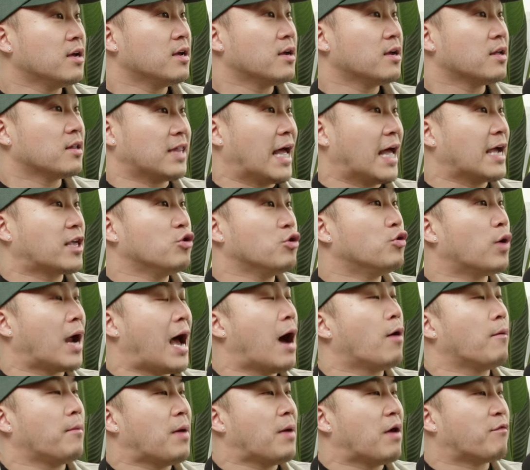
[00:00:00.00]
Like, you know
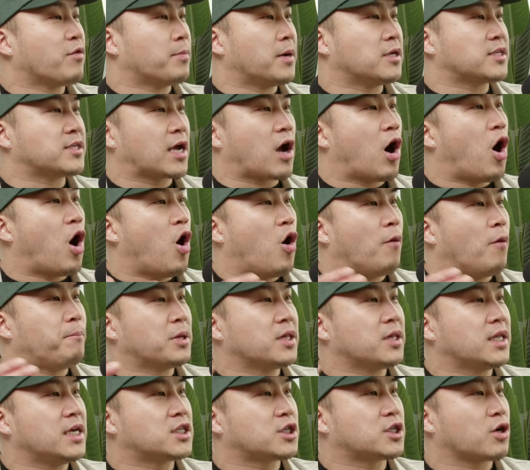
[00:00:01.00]
how everybody's like, all
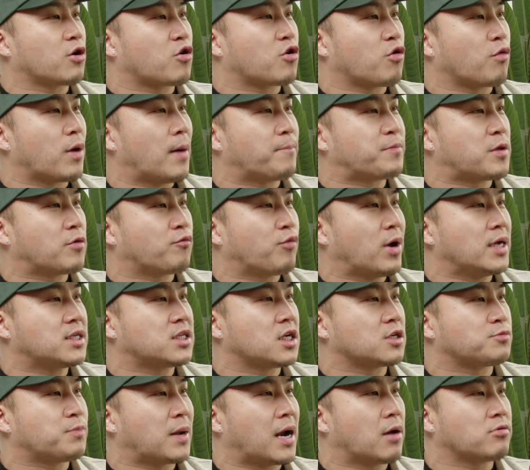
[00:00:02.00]
police are corrupt and
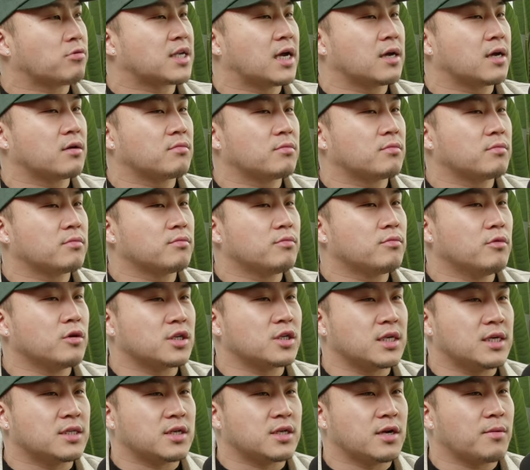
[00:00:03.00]
racist, but I was like, well,
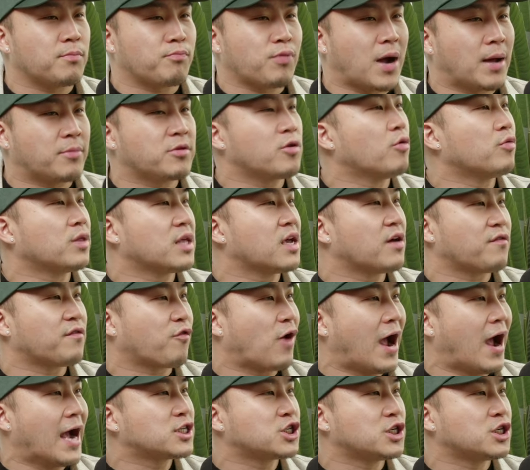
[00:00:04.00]
isn't it probably only a
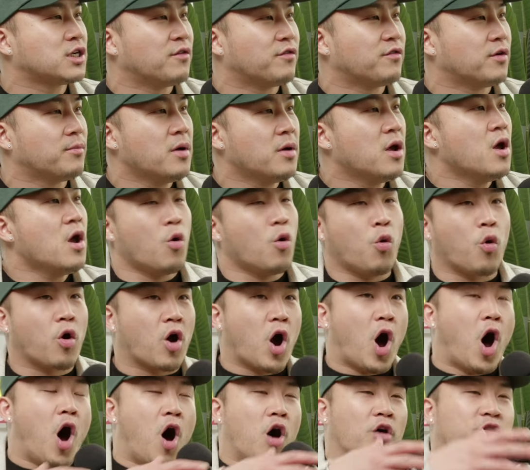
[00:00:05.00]
fraction of them? Or
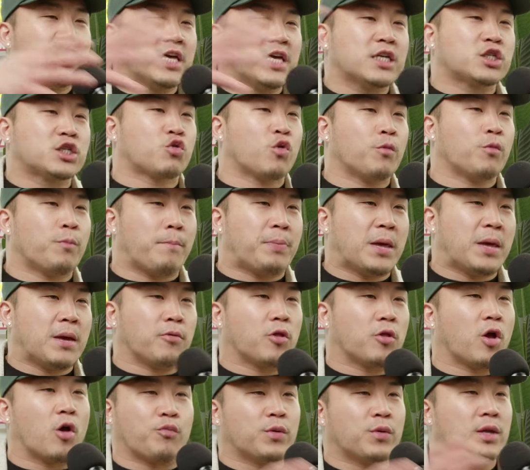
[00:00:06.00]
all this group of
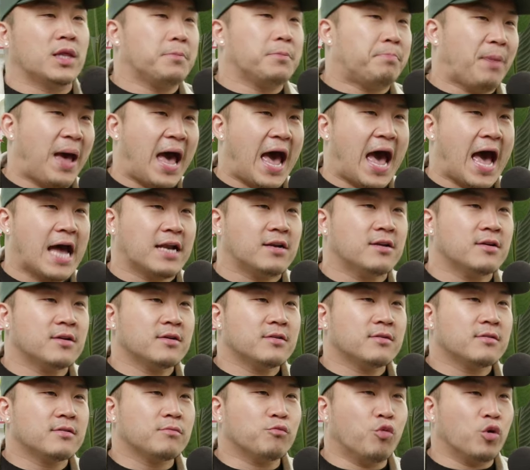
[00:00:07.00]
people are really bad?
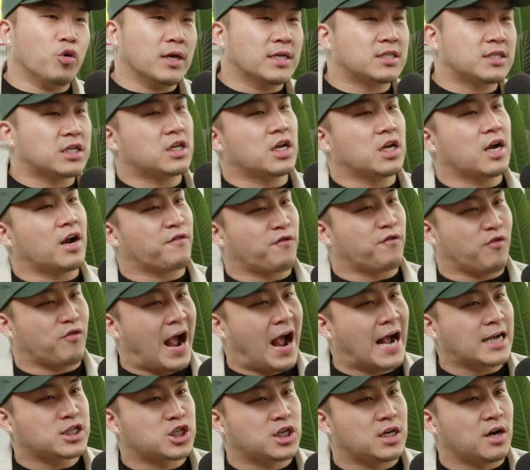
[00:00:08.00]
Well, isn't it a
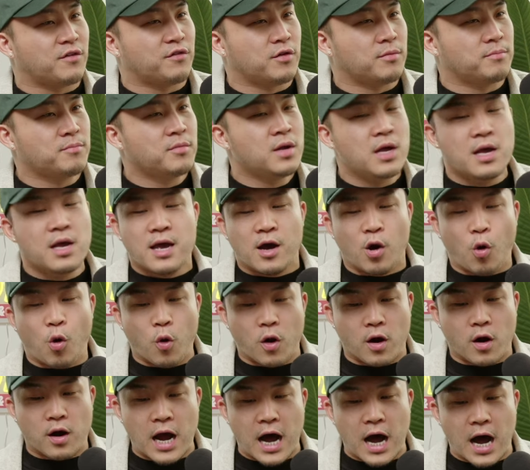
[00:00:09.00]
fraction of them?
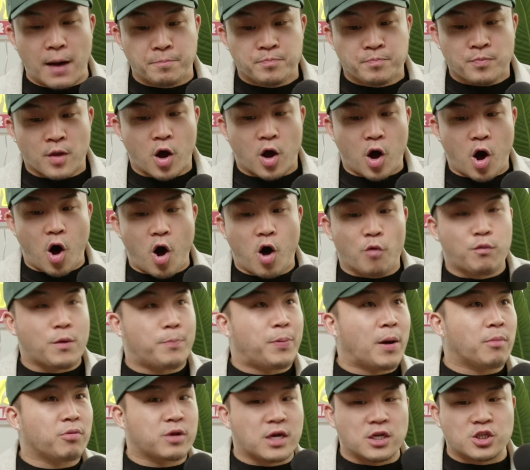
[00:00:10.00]
Or um, all
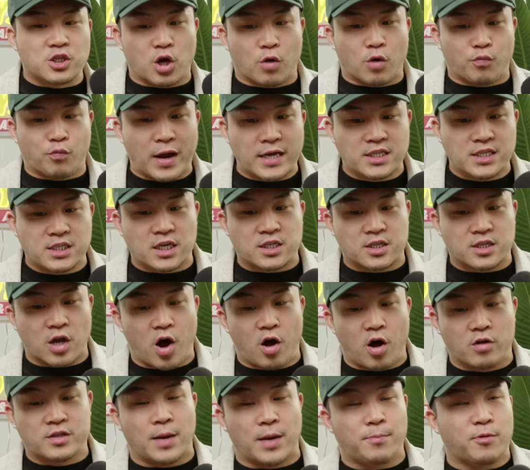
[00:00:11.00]
Republicans are racist,
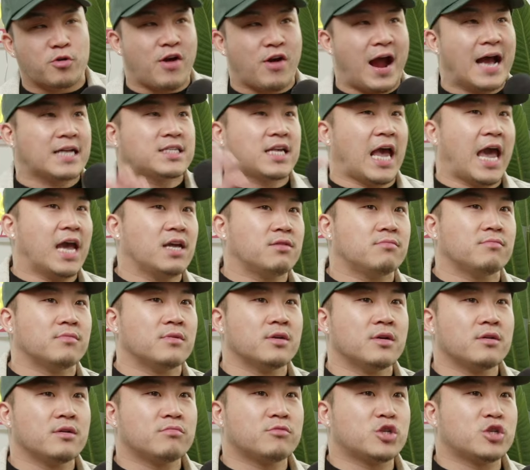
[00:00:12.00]
all Democrats hate
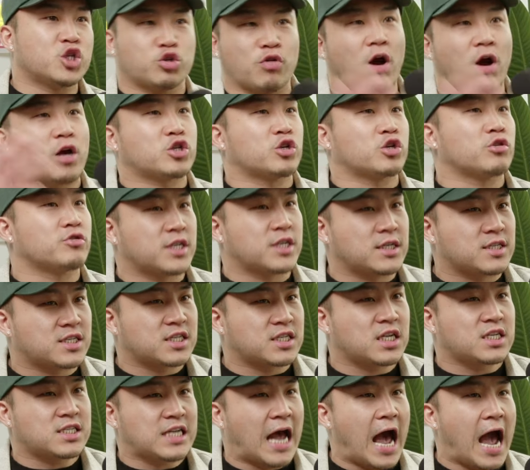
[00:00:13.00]
structures in
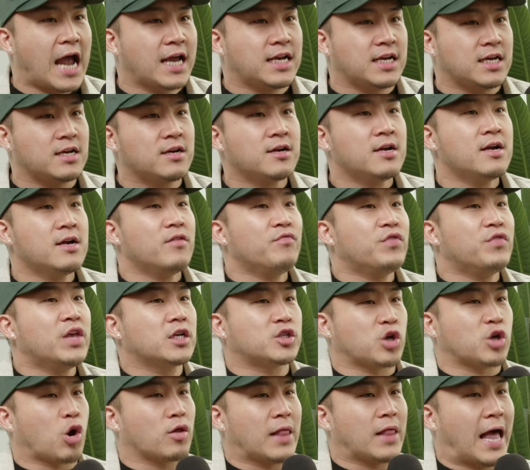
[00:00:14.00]
society.
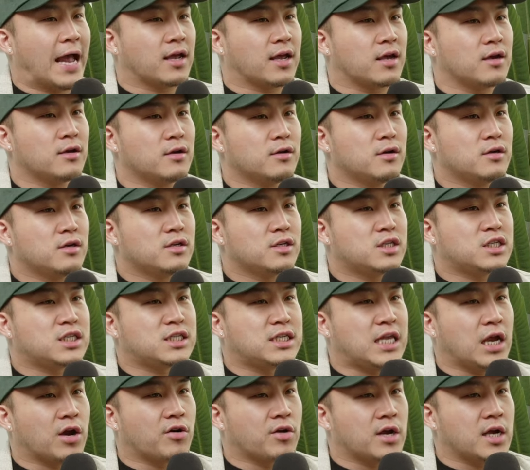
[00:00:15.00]
These are like
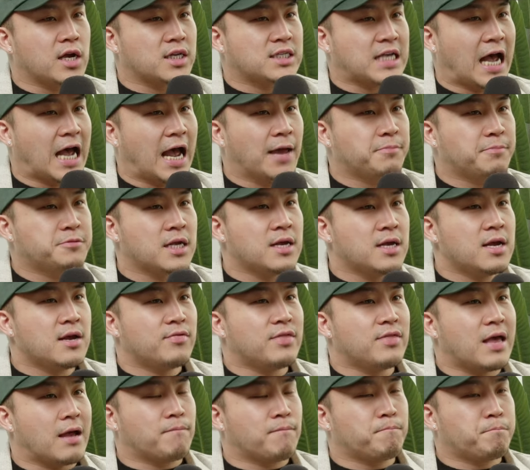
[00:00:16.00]
stereotypes
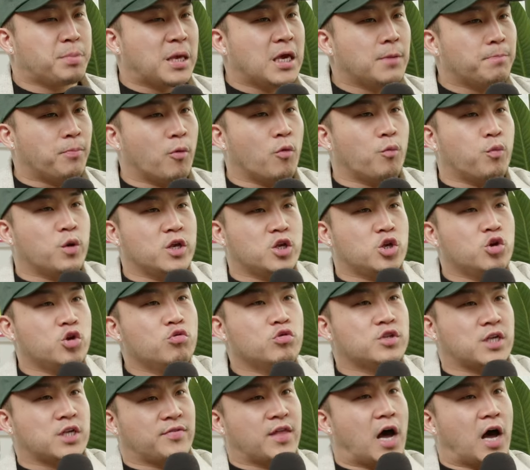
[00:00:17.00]
that people would
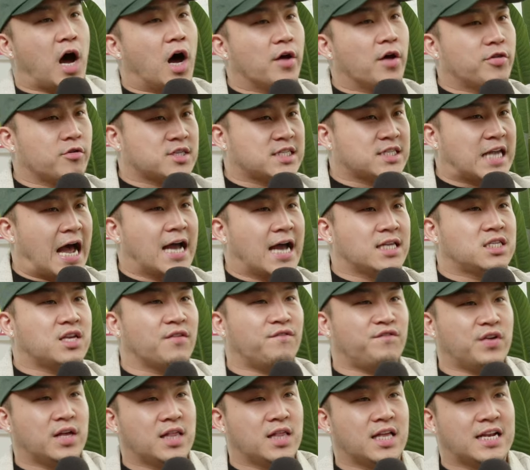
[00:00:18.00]
use on the other side to
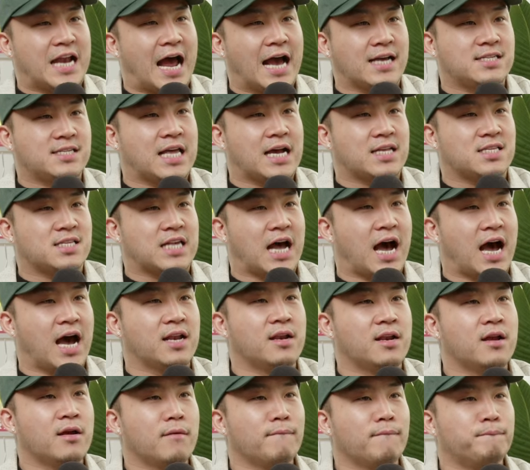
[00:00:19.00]
villainize that
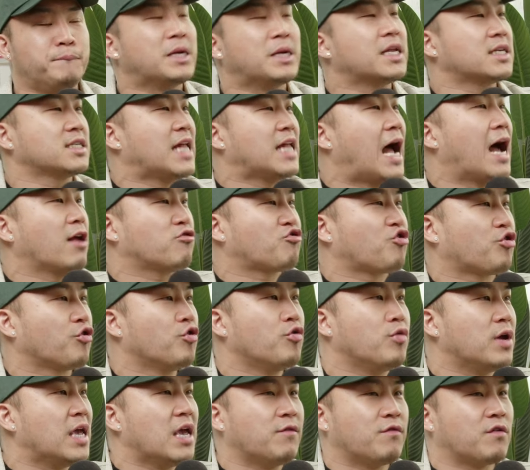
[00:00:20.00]
side, but it's not
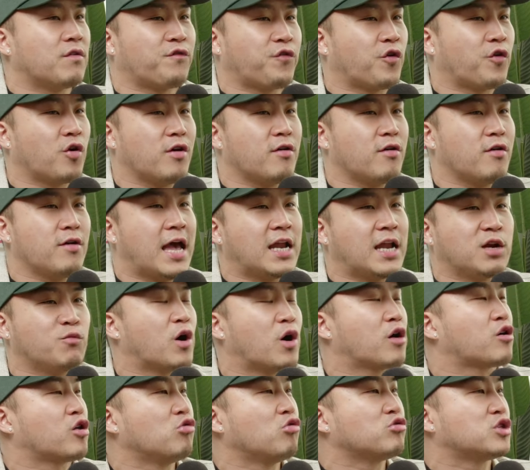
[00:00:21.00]
true even for anywhere
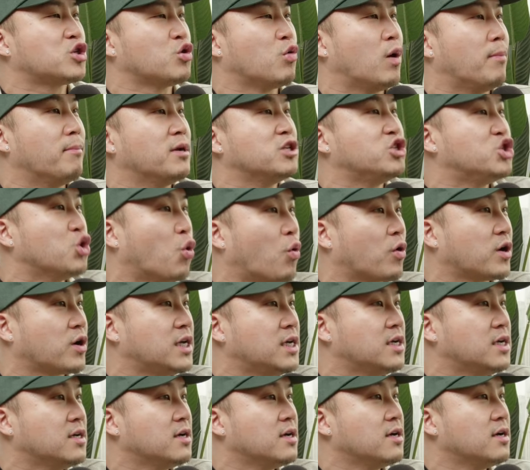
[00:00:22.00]
close to a
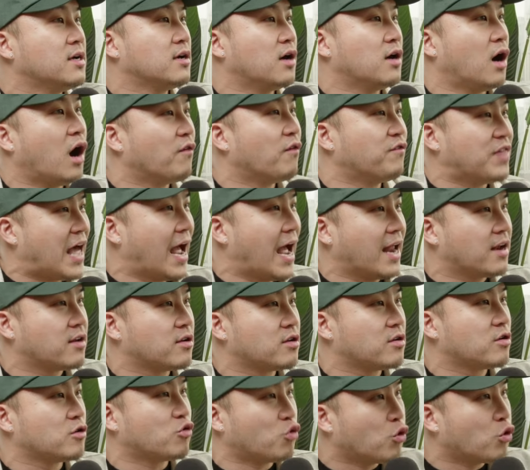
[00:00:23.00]
majority of that
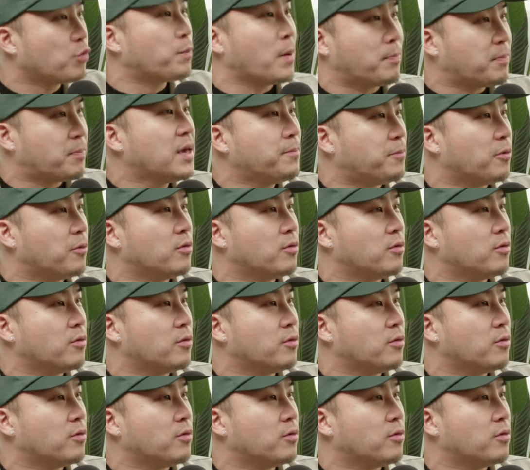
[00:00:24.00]
group of people.